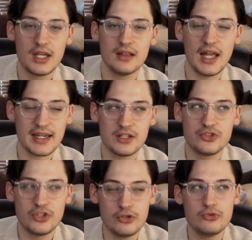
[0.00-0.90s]

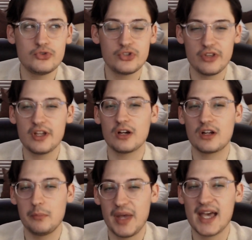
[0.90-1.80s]
Like, due to their
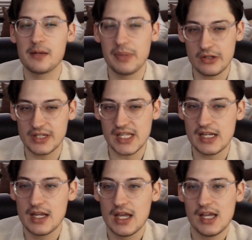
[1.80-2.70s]
compatibility,